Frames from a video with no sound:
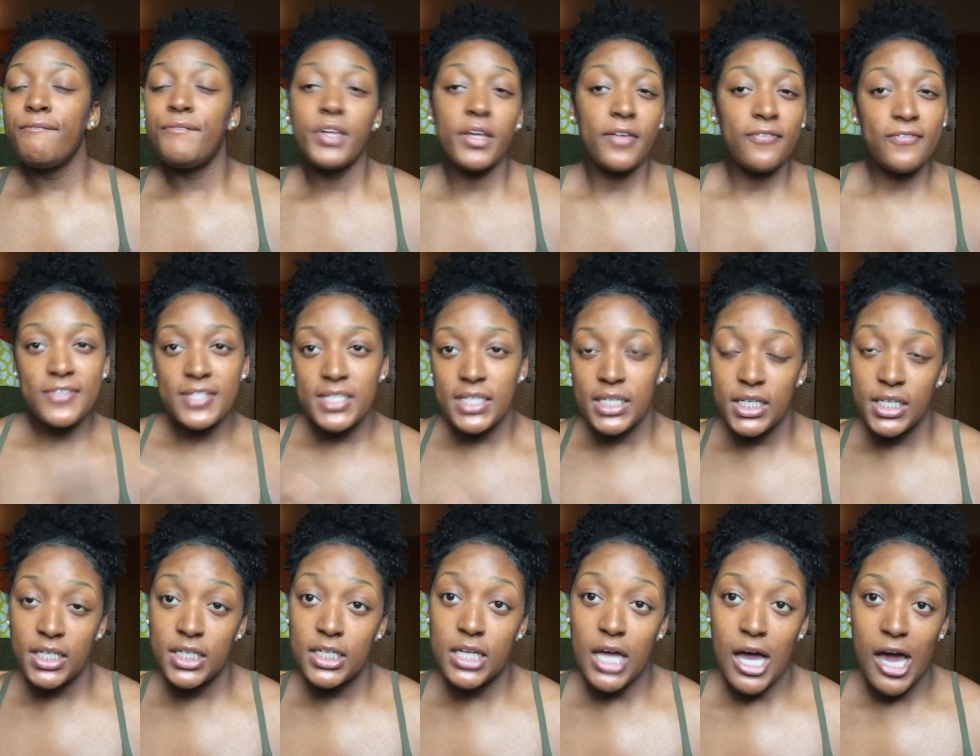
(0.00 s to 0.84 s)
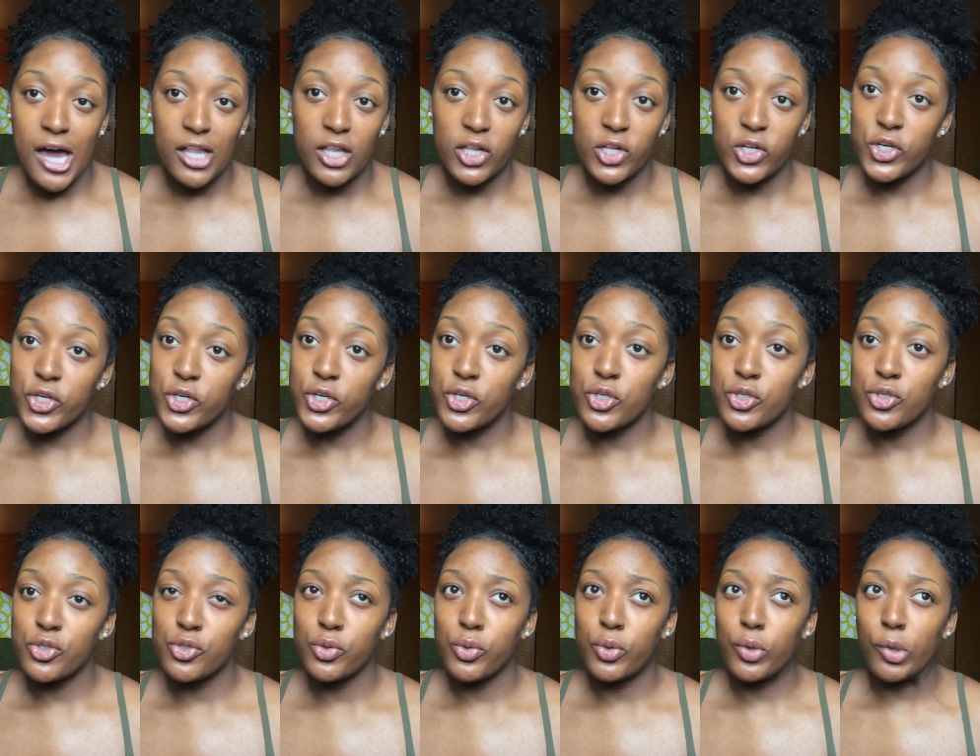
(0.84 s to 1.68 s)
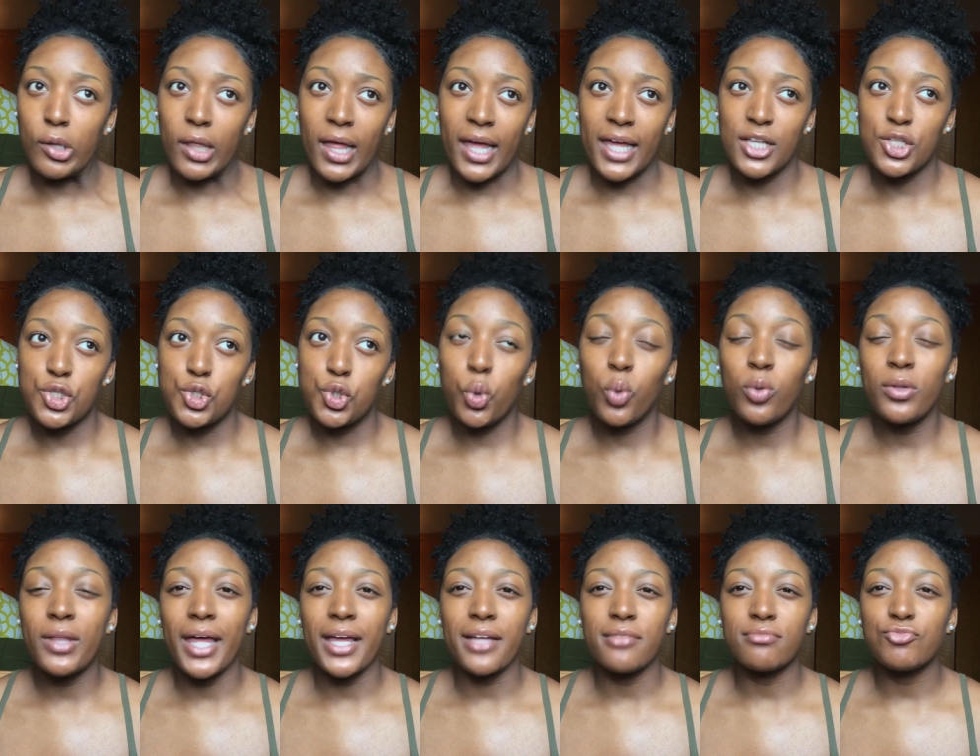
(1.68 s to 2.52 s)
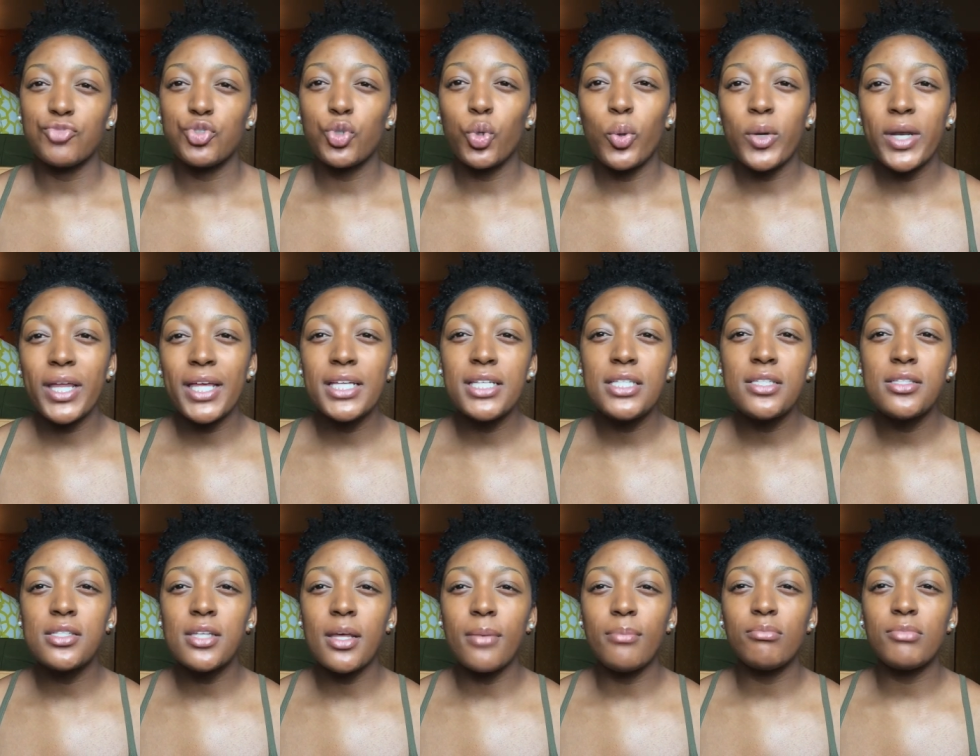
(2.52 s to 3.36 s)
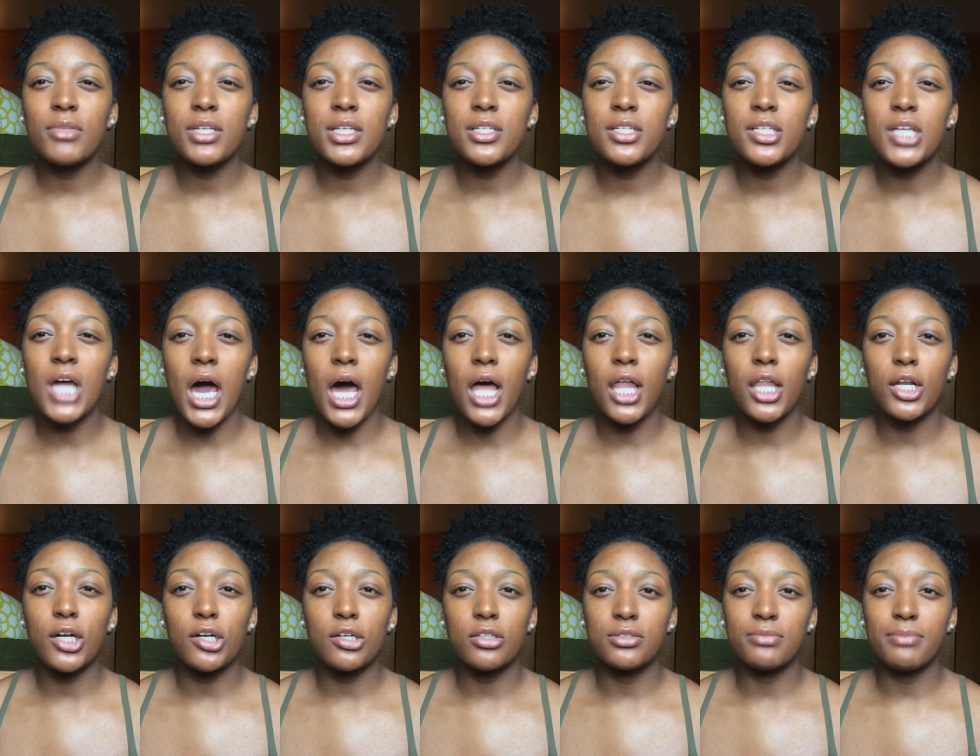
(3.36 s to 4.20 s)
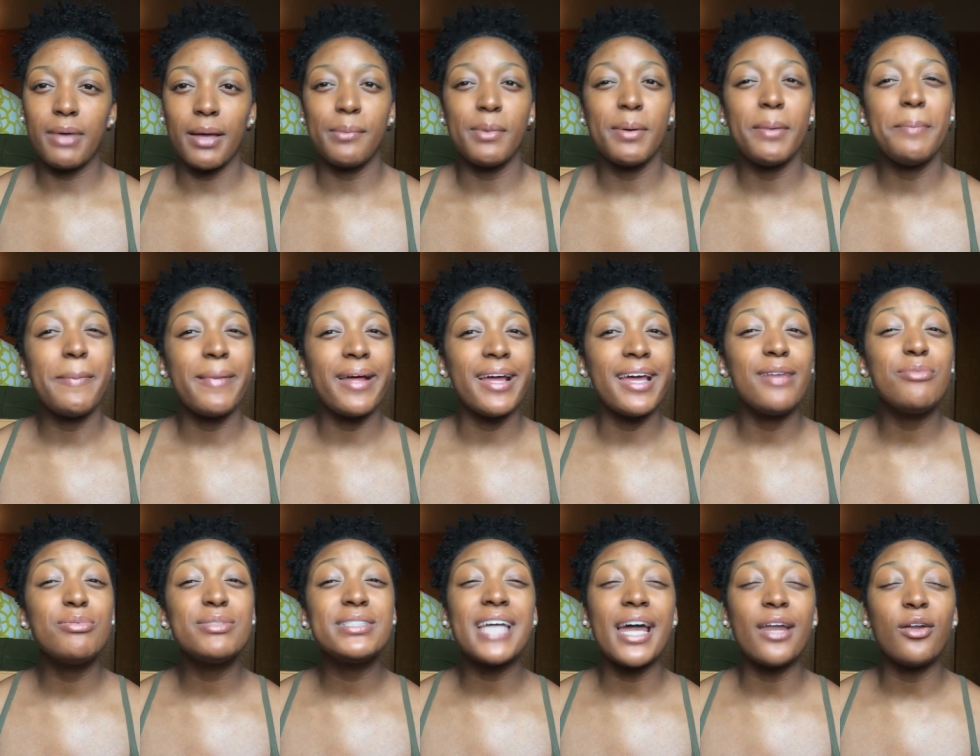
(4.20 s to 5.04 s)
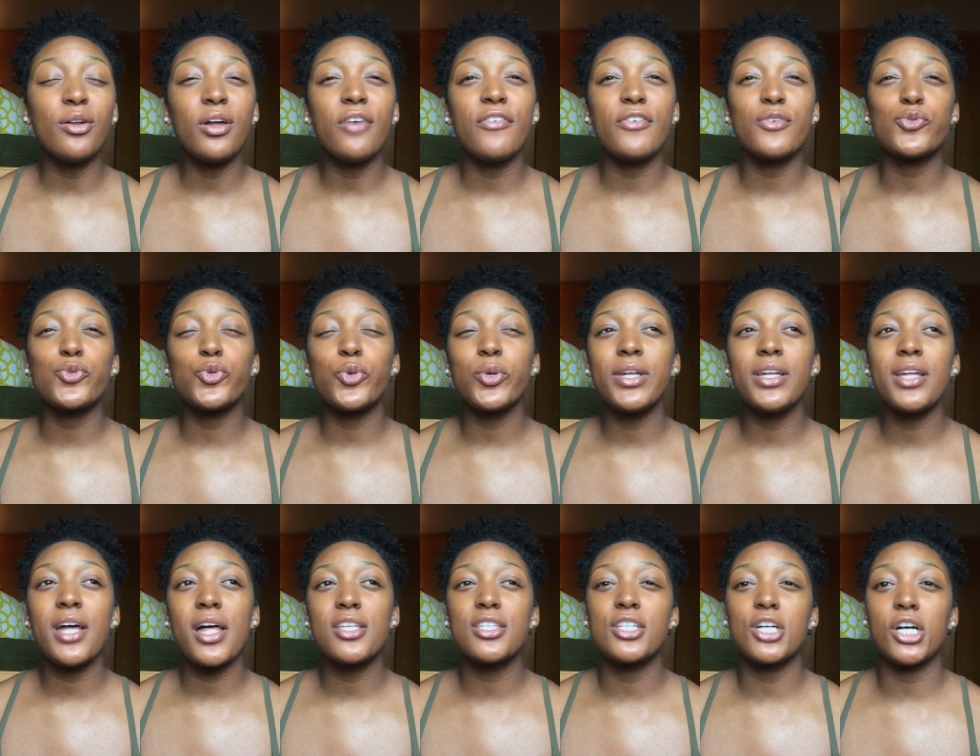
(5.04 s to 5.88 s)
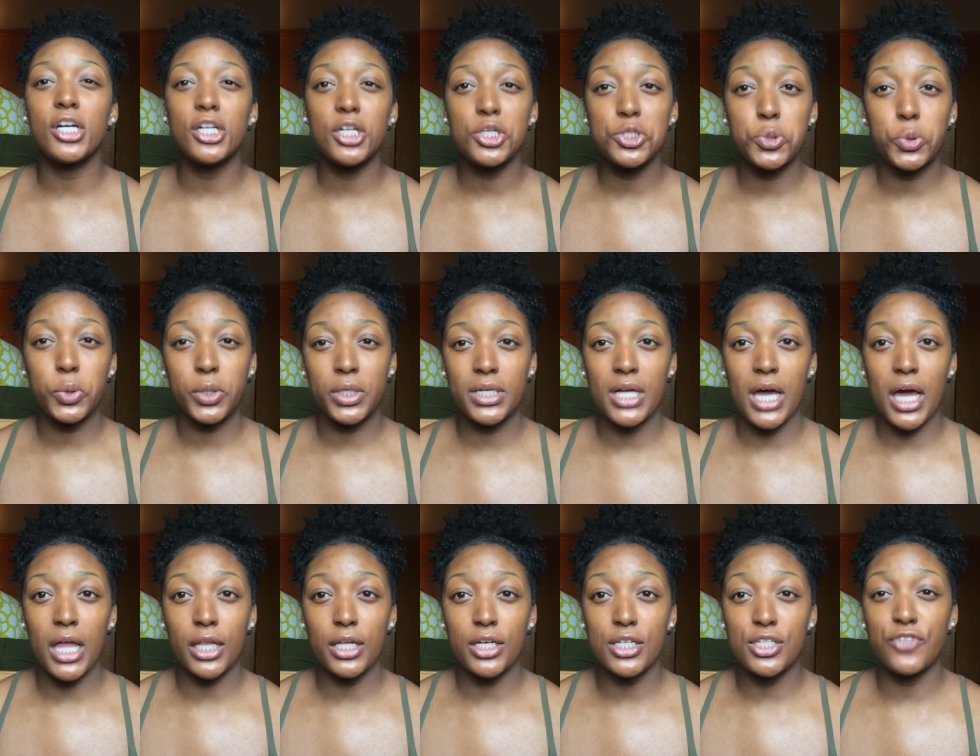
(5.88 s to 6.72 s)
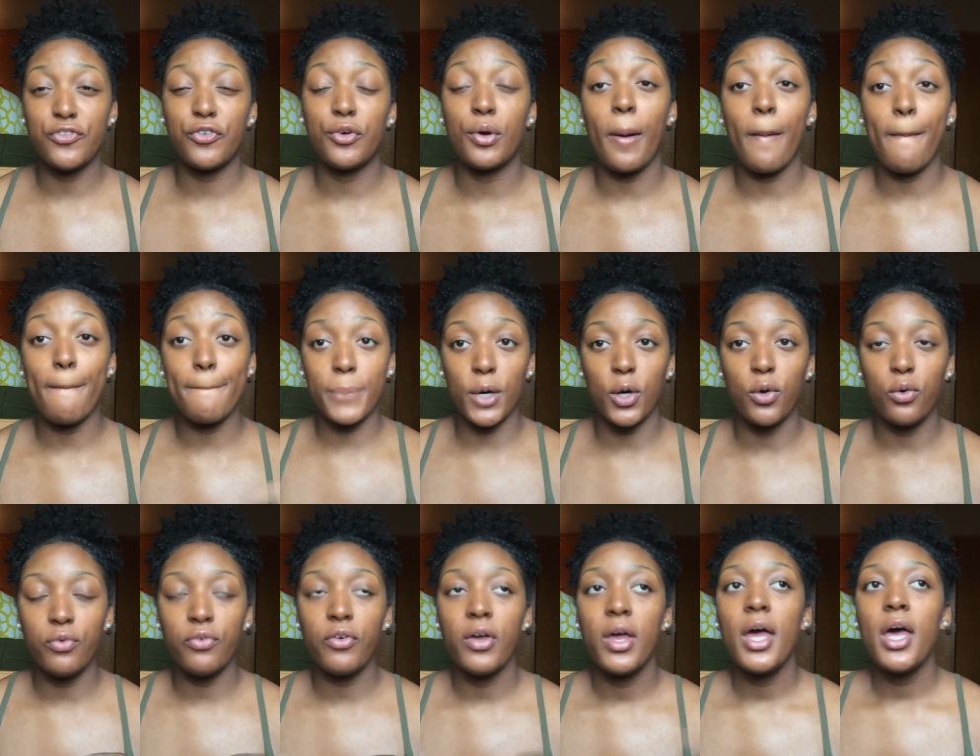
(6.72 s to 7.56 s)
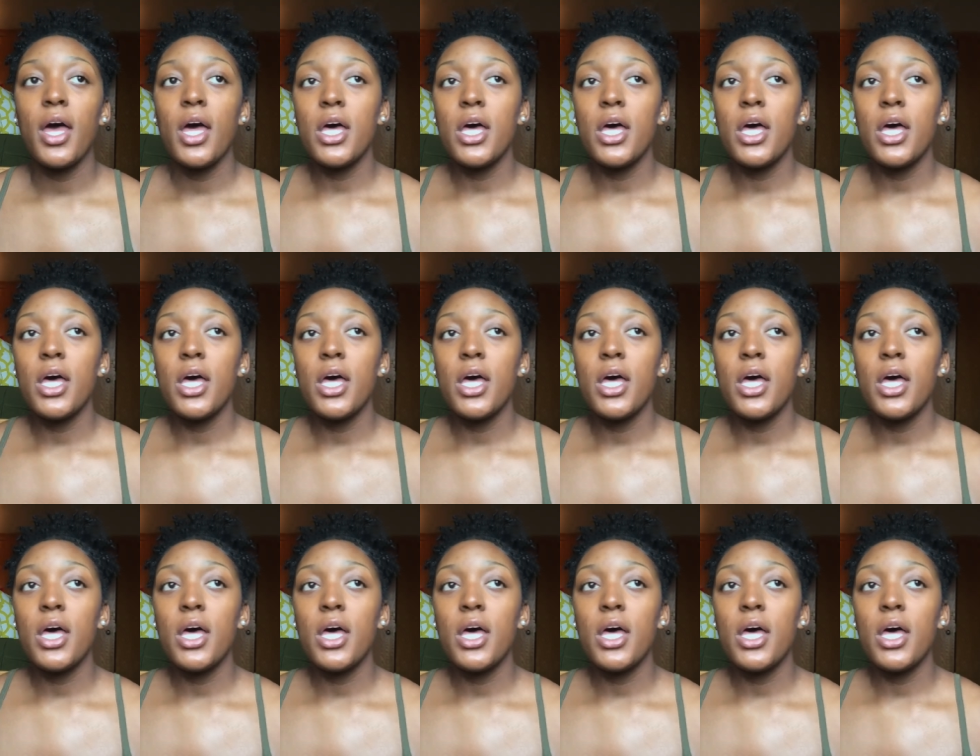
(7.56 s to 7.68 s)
$15 or like 20 something dollars. It was, I don't know if it was $20 or under $20 for both.